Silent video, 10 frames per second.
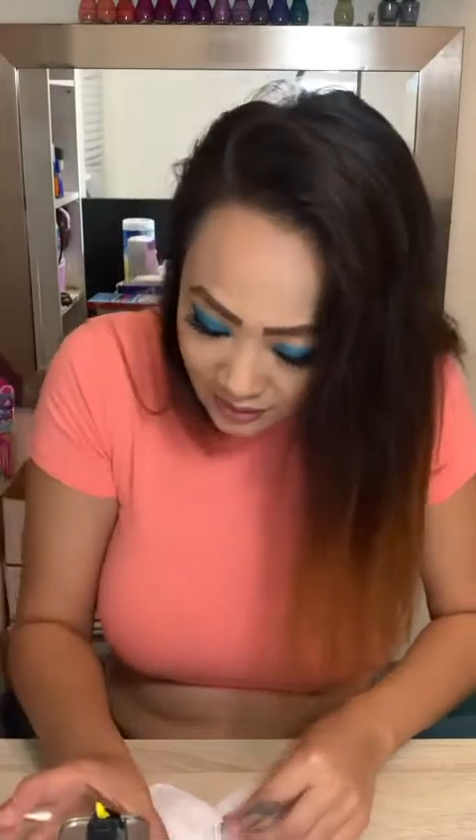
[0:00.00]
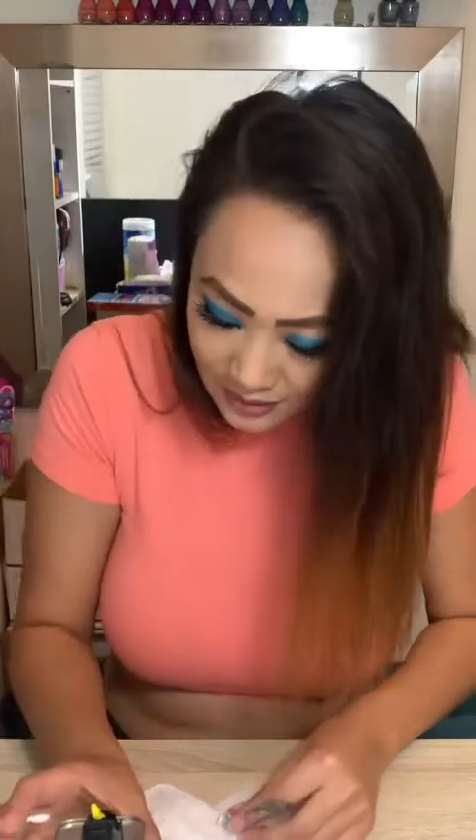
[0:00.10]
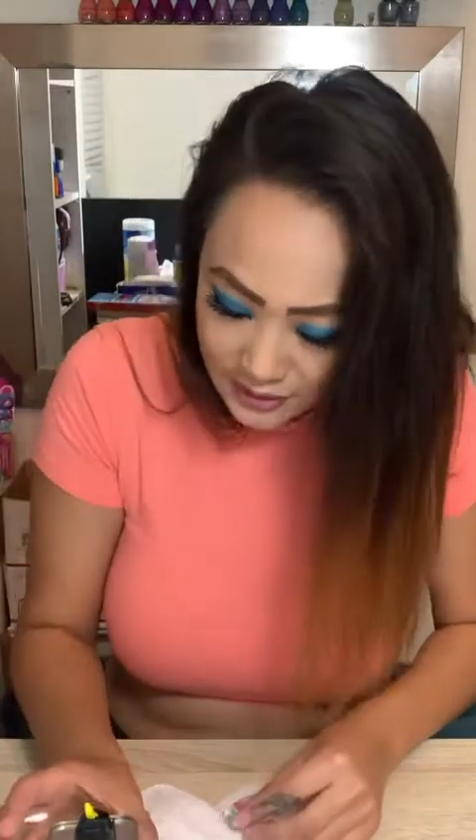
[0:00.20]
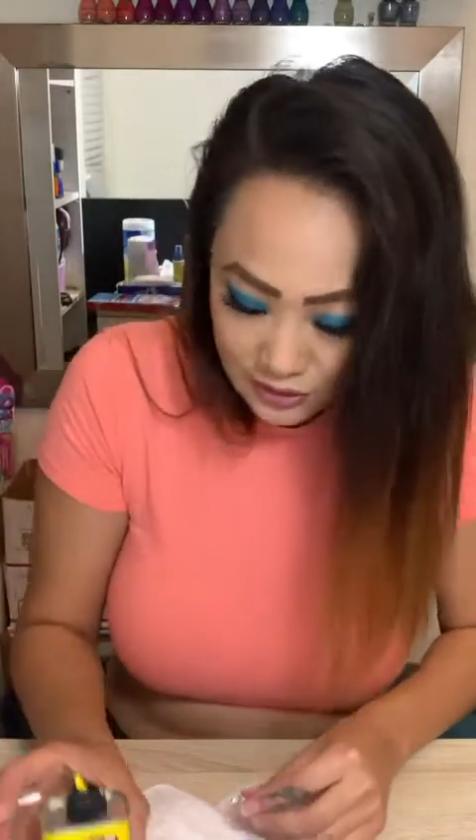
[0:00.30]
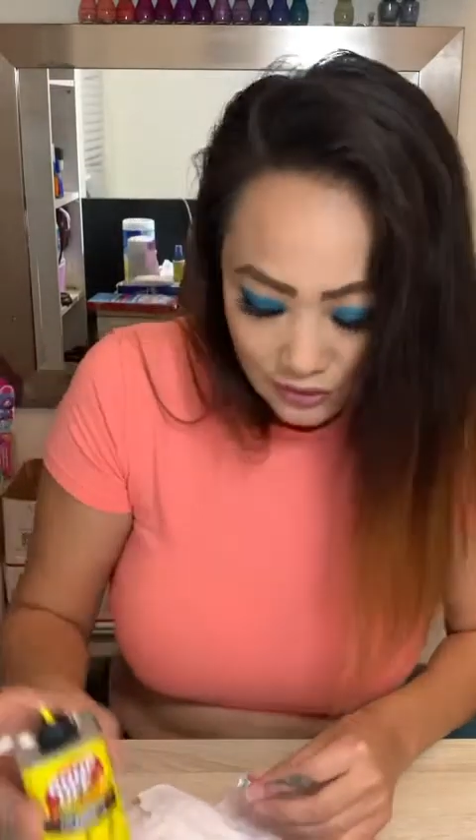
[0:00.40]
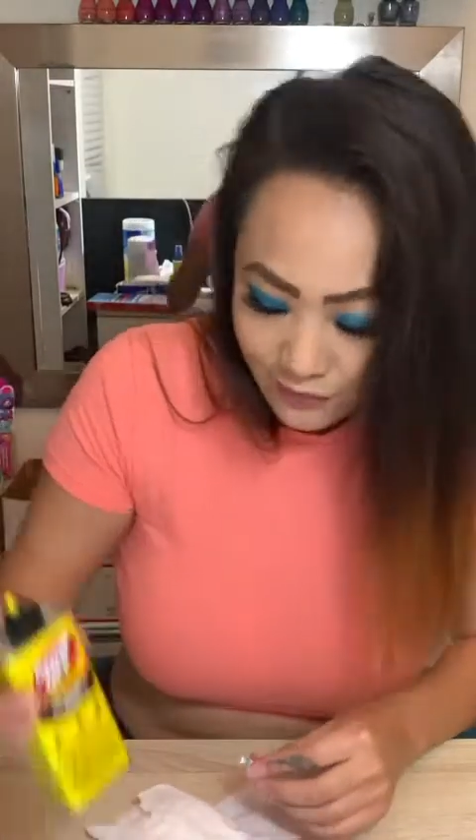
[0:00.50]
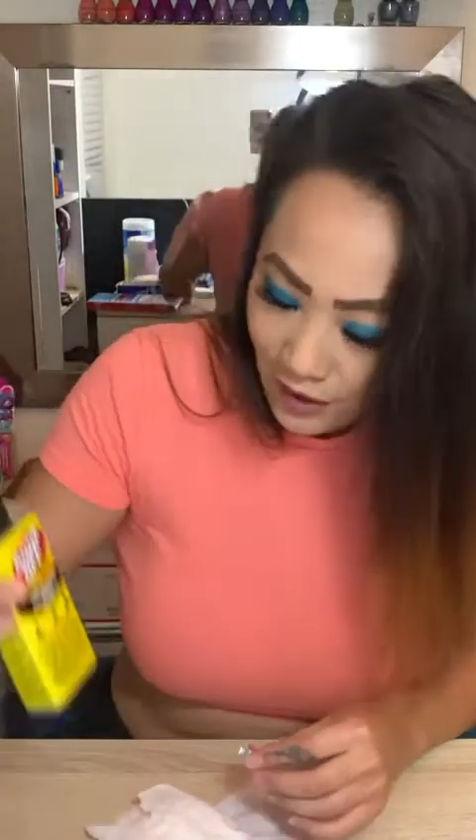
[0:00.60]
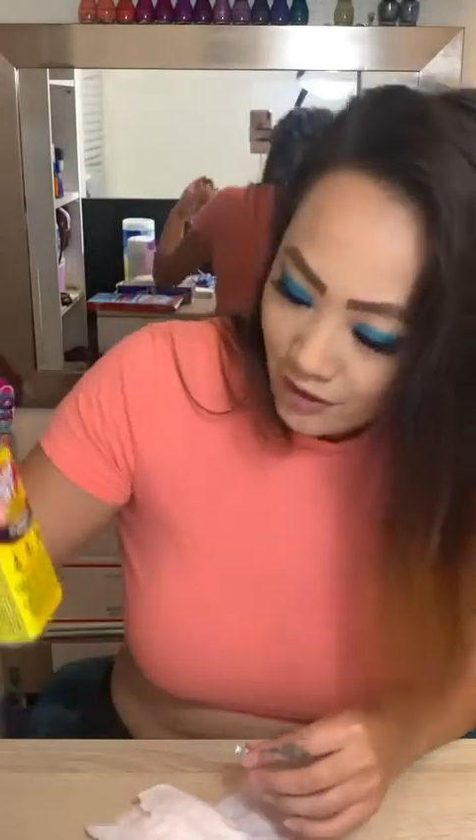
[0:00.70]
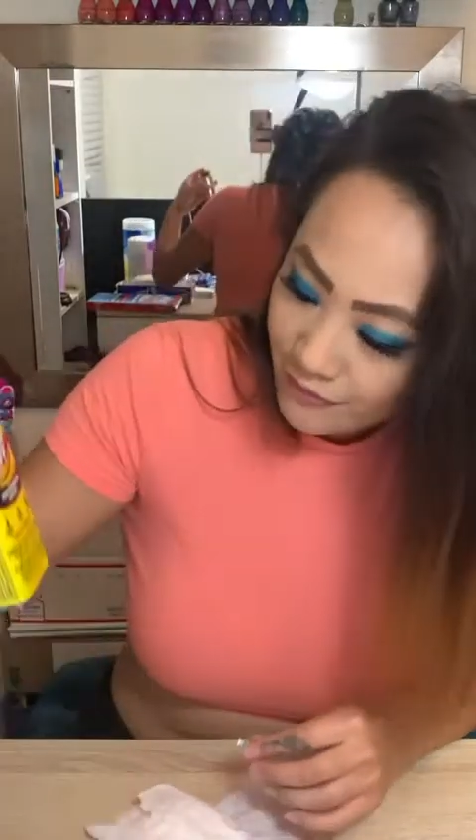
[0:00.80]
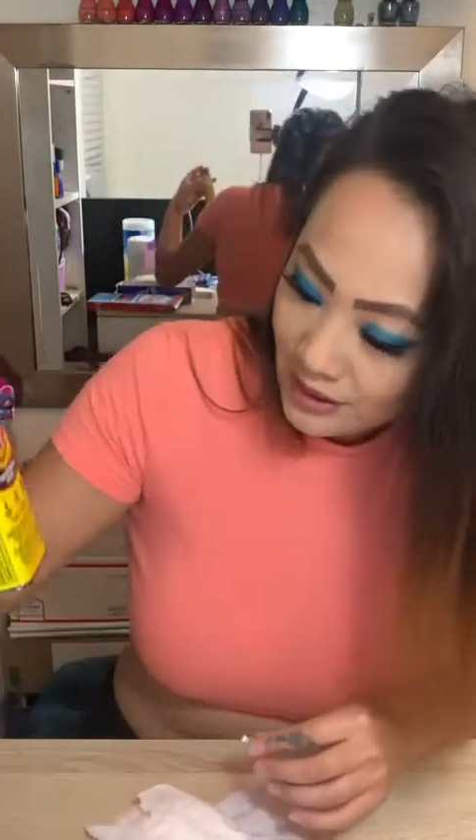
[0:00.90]
It's Goof
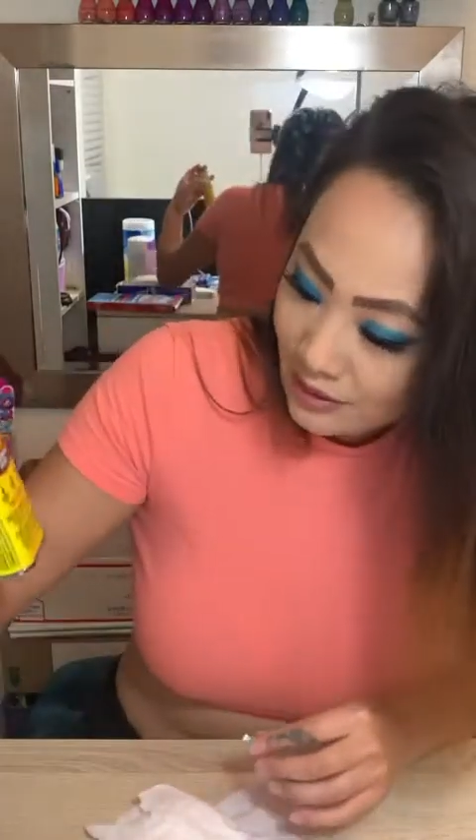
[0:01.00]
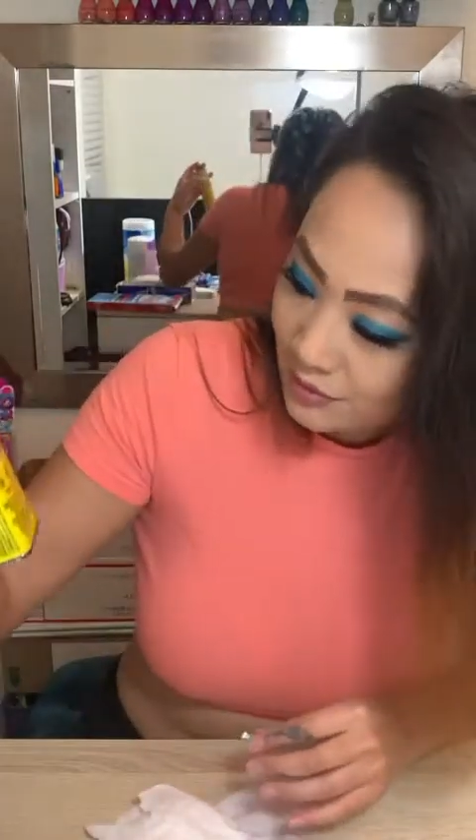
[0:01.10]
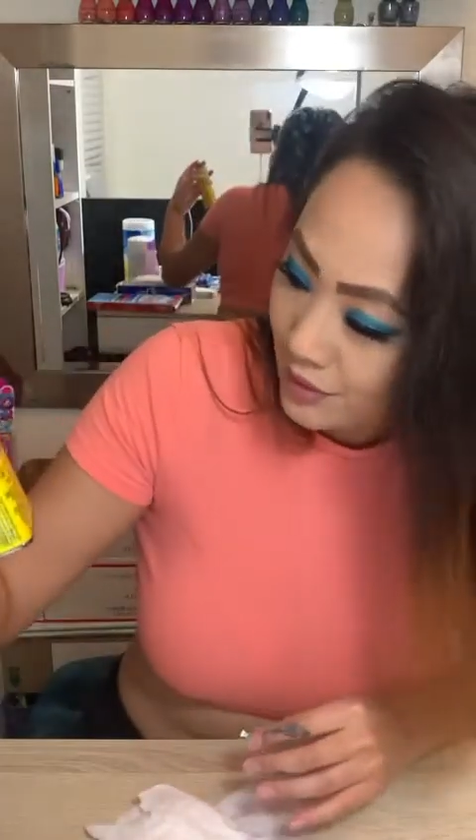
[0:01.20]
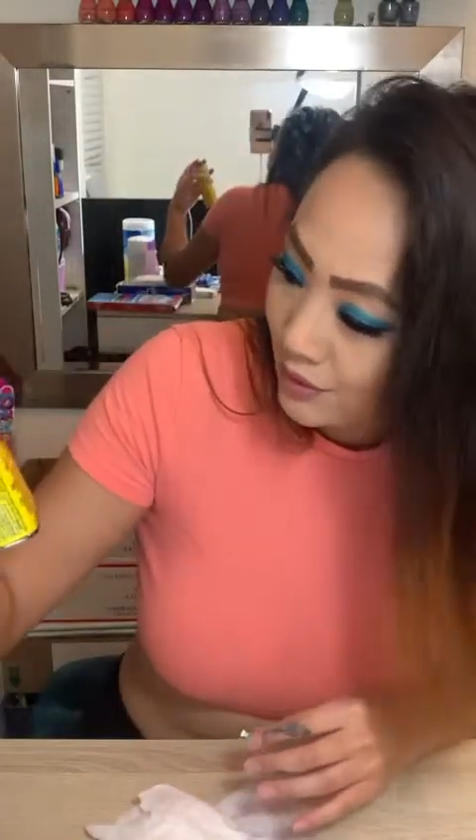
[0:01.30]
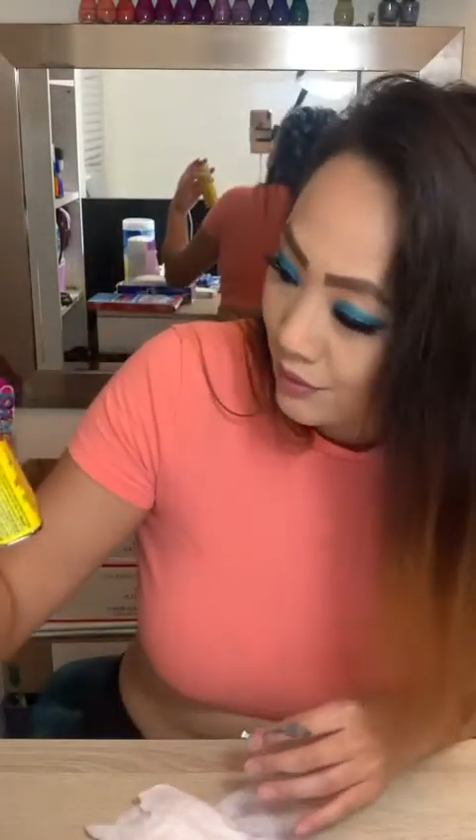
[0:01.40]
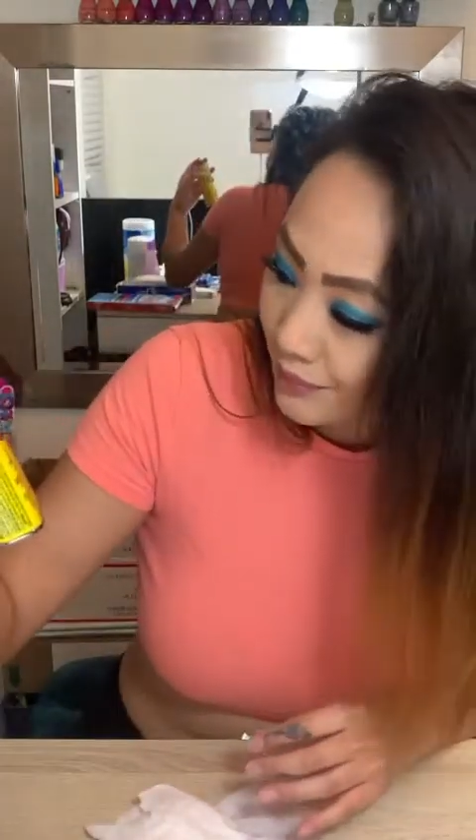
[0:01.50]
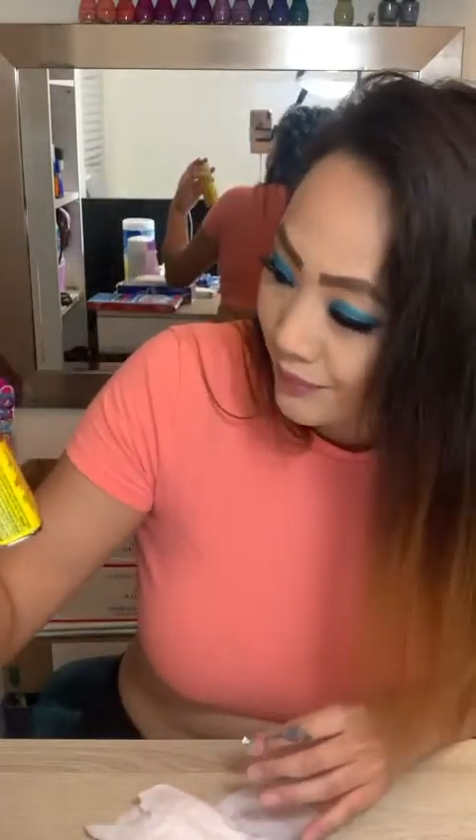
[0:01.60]
Off, and I don't know.